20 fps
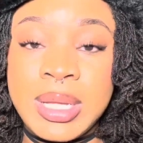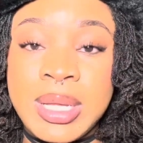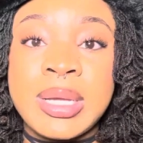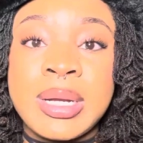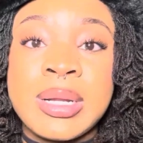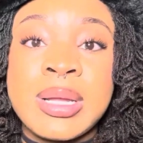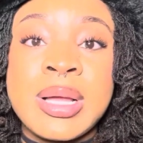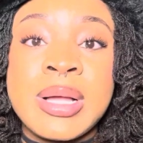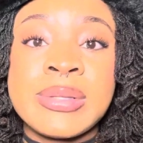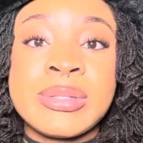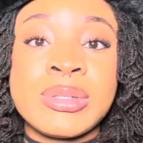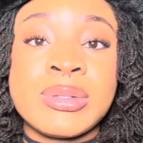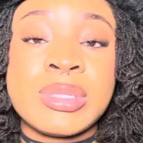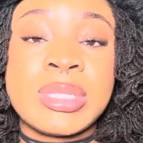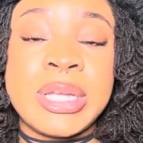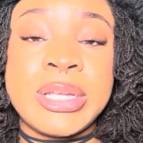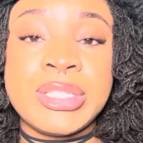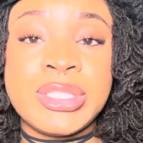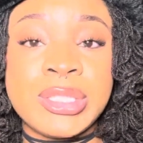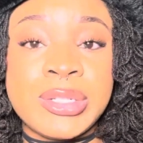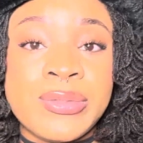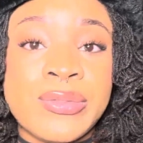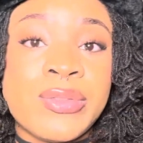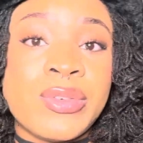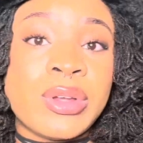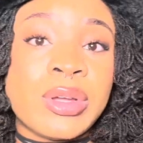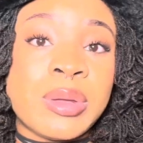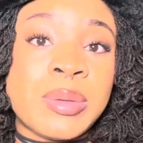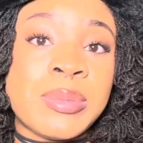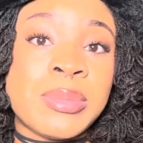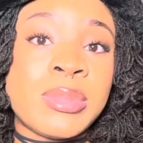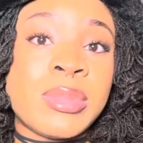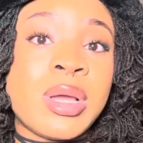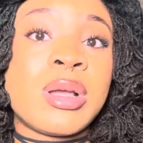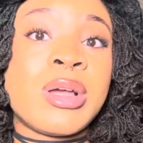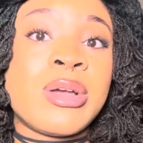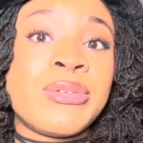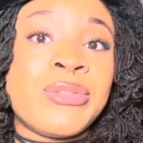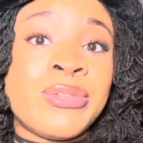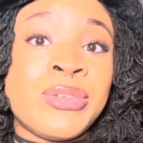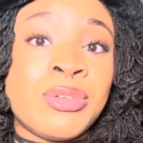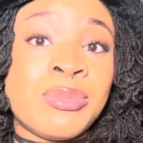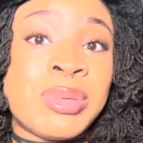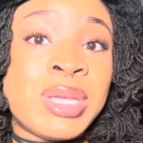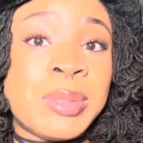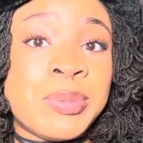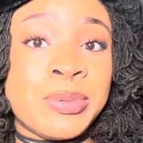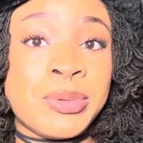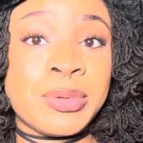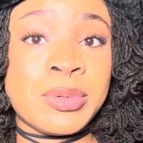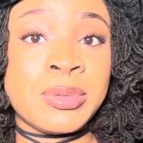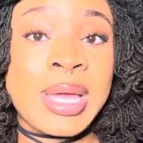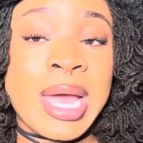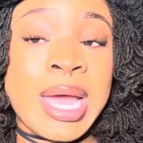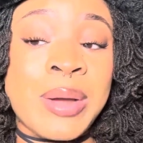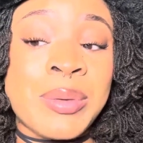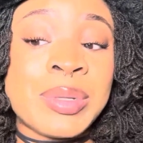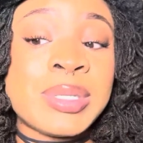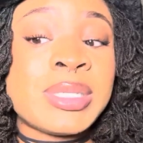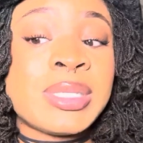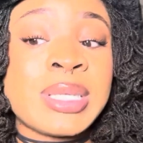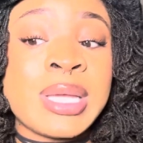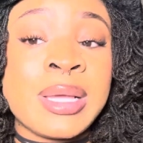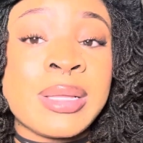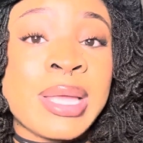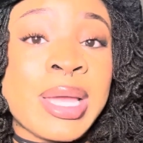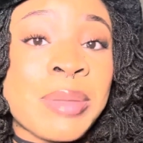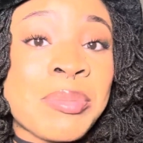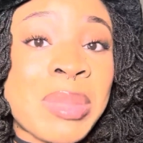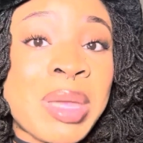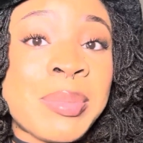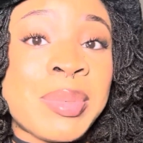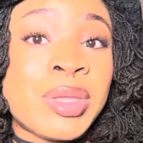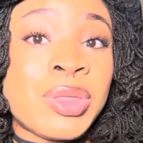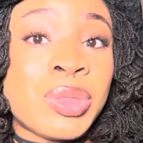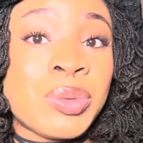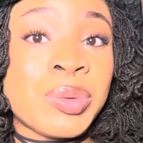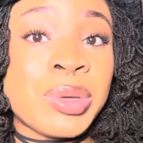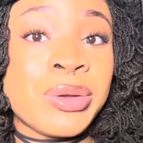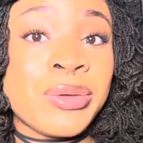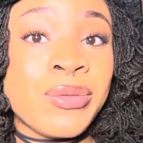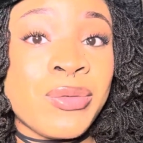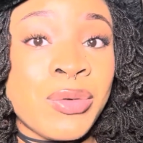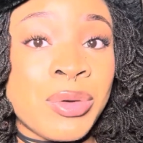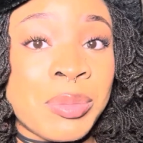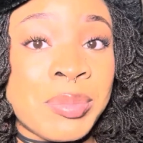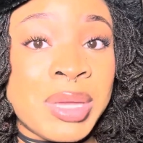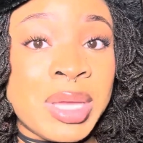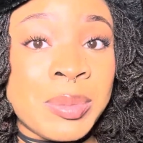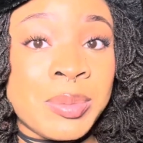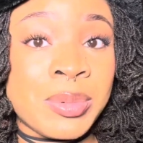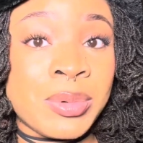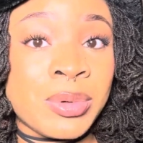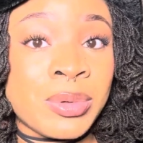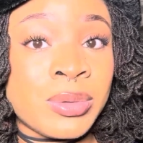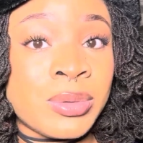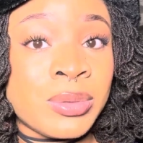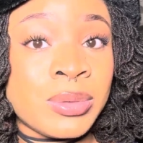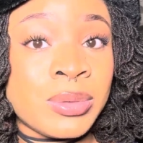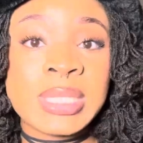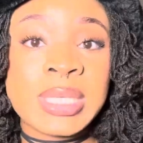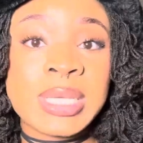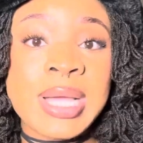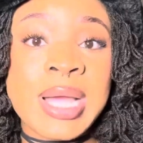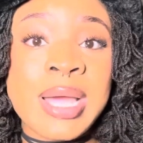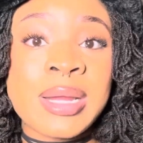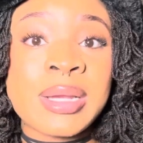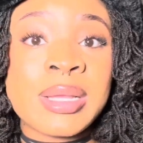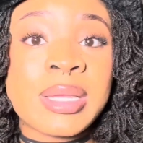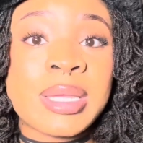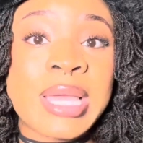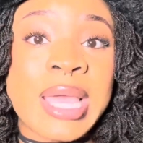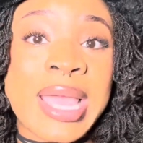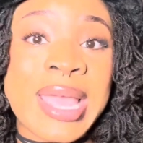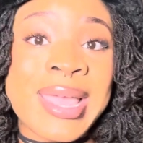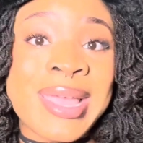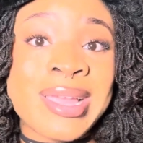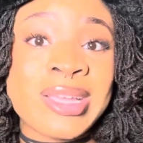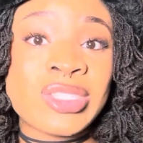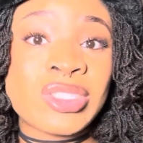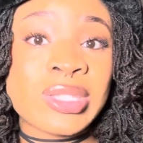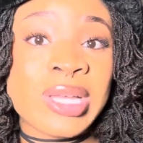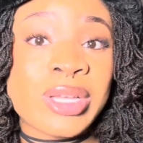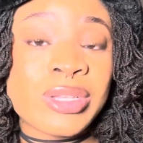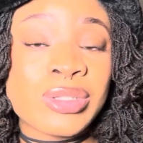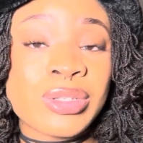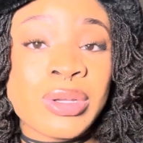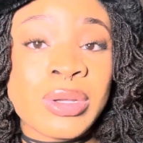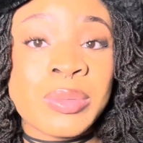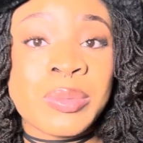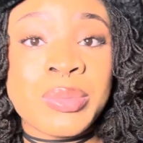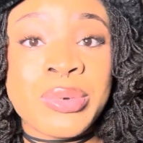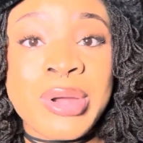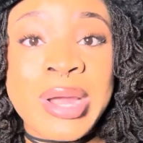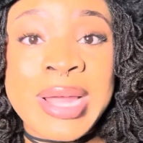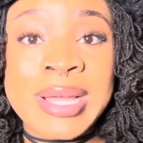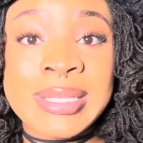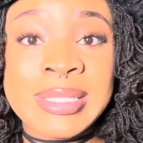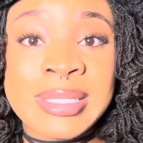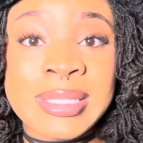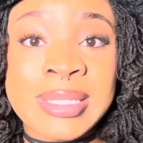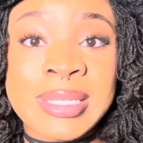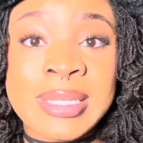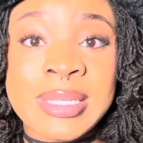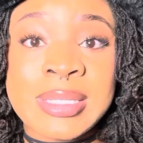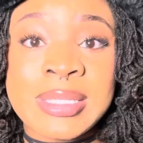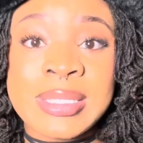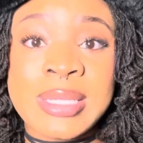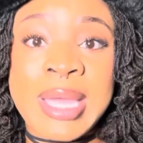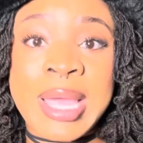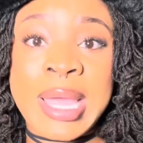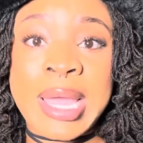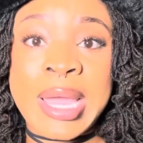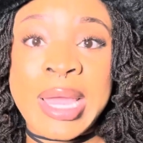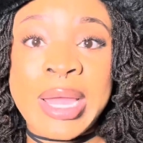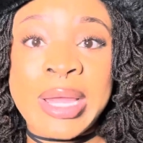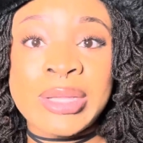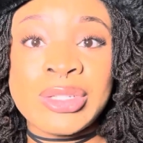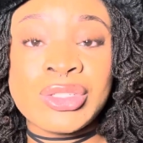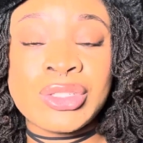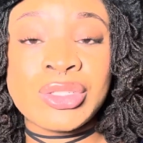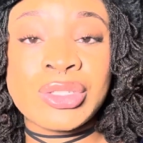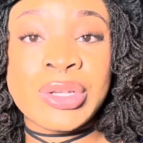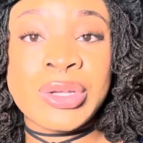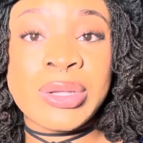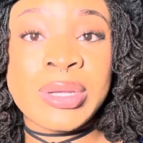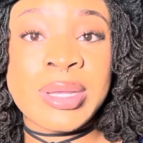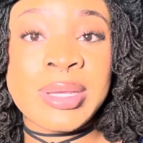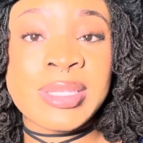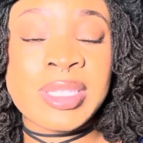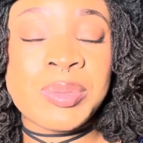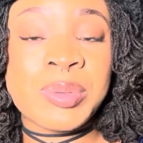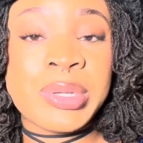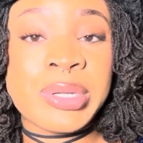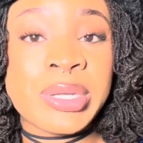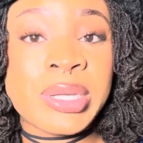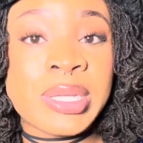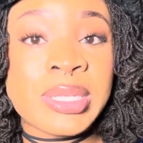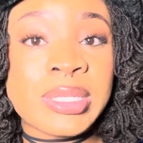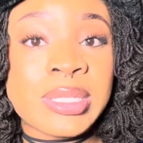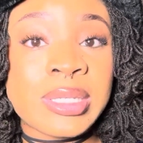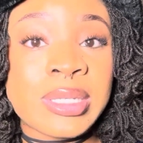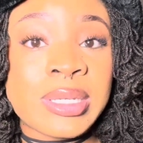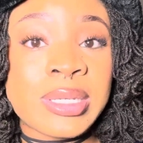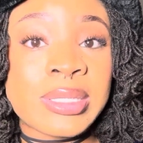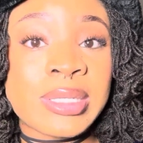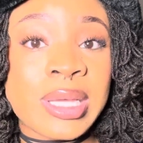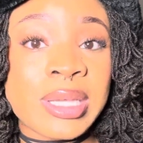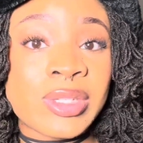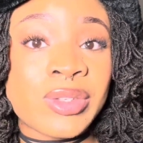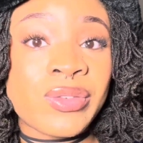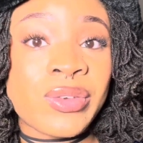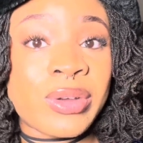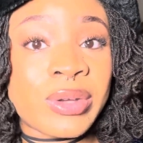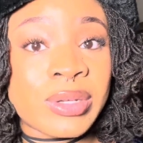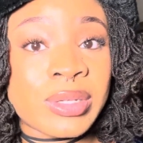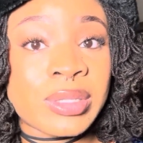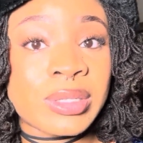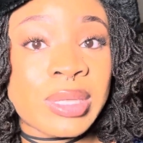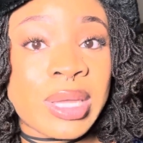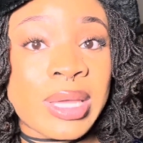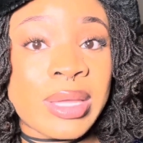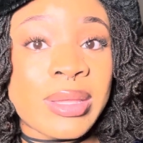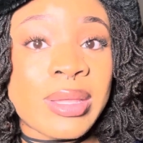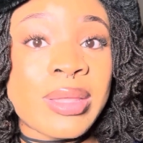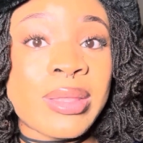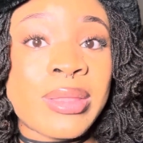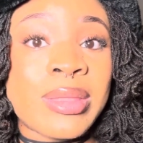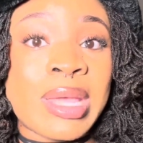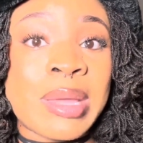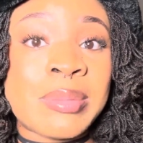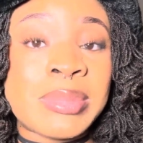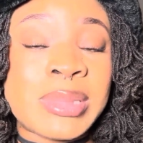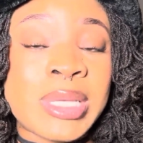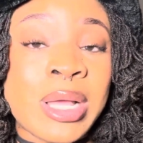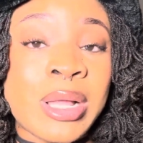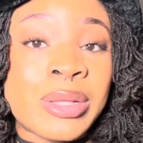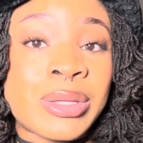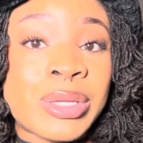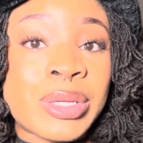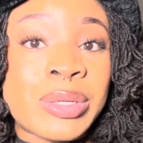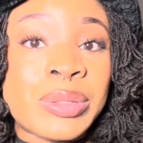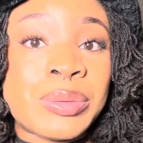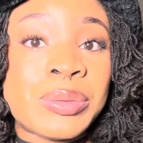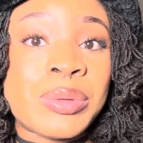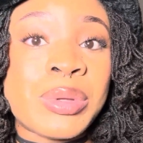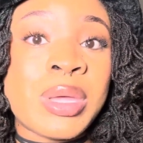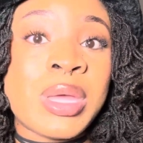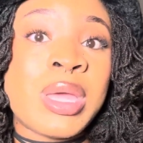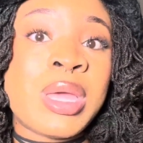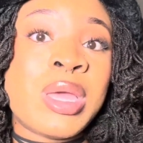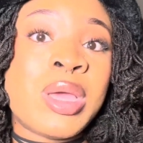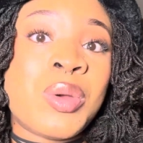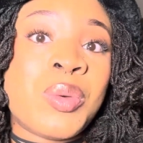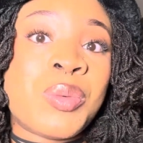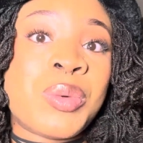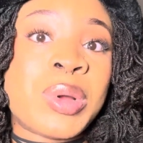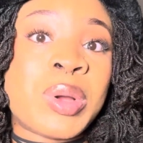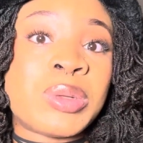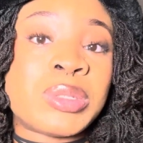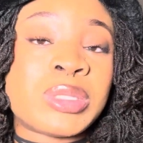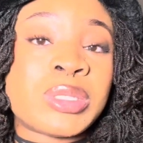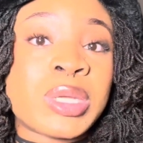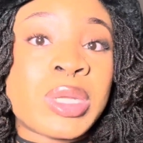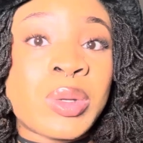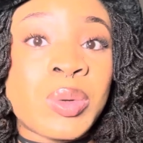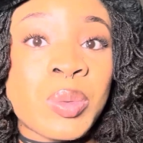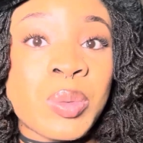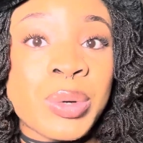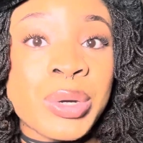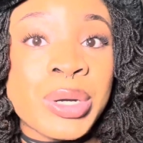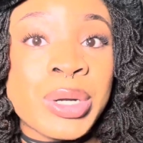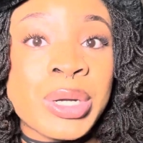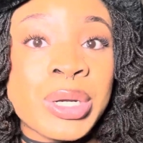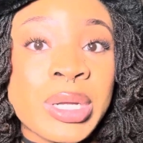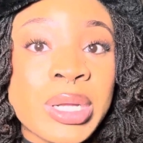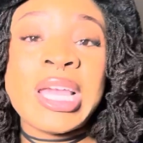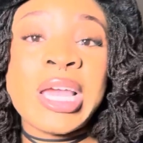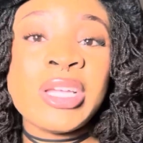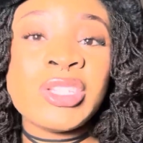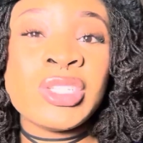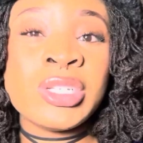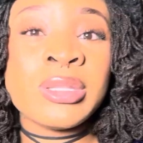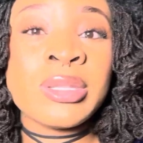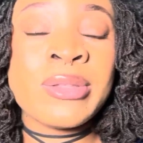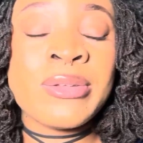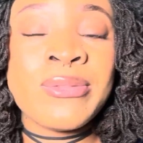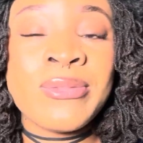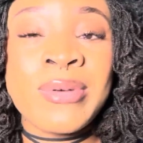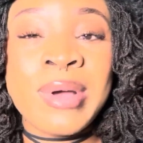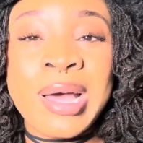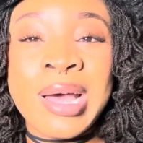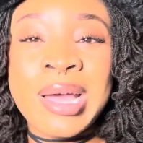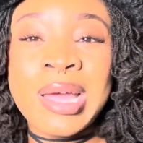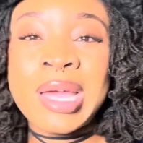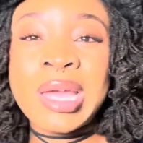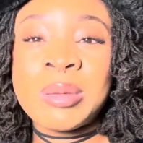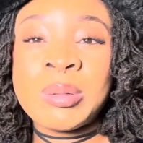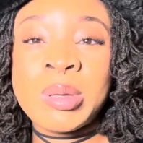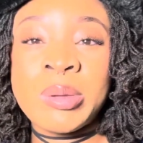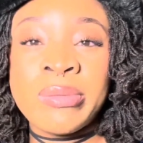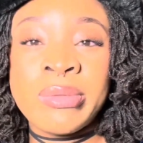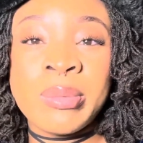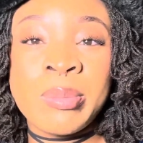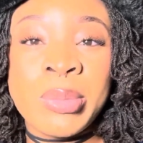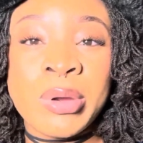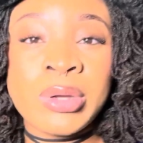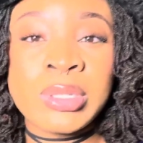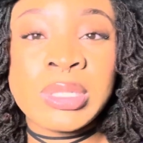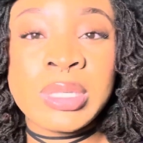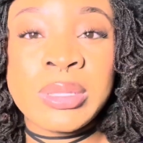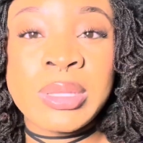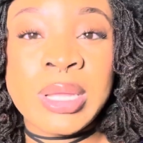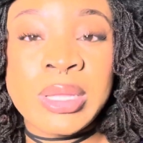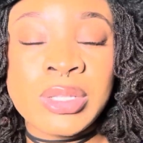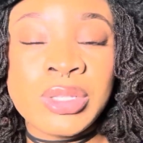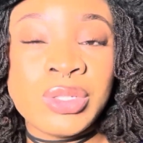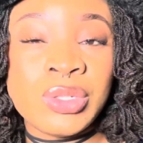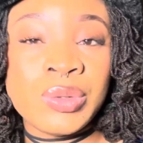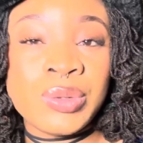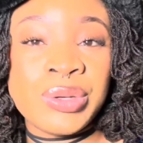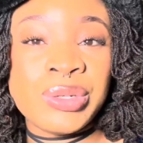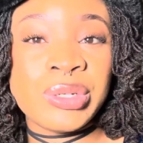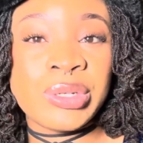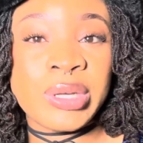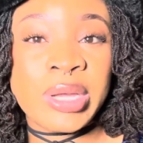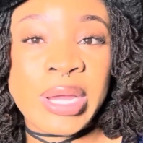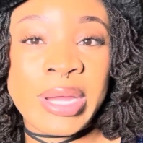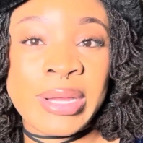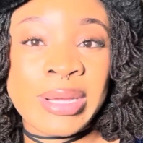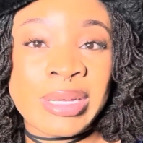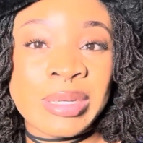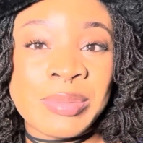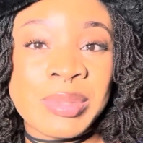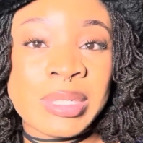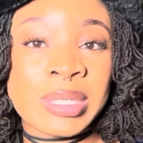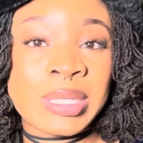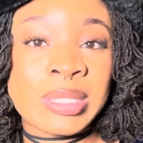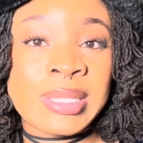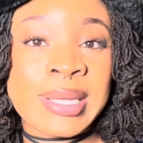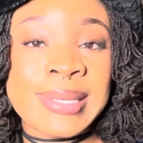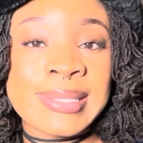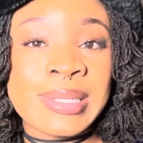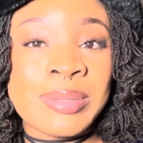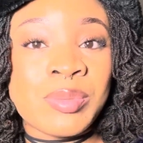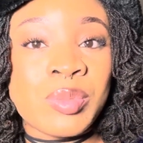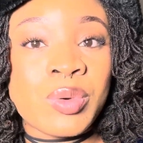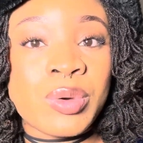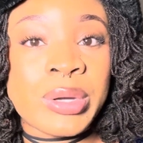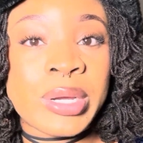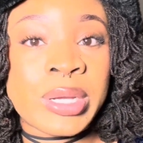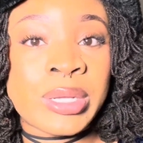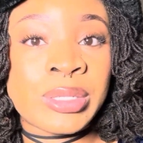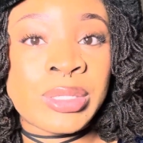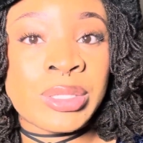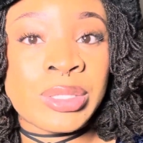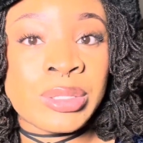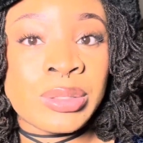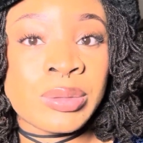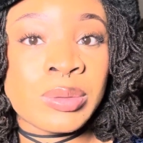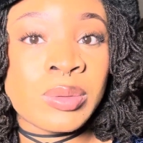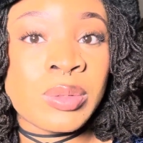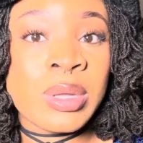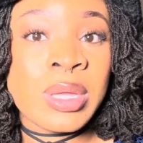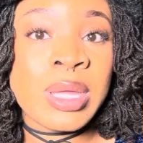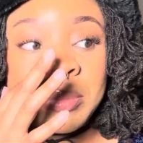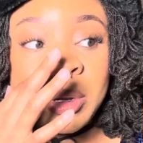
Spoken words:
Get a consultation from a few people. I would say like maybe 3 to 4 people kind of gauge like certain prices, gauge certain experiences as far as like them telling you what's gonna work, gauging the vibe of the person that's doing your hair, because that's important too.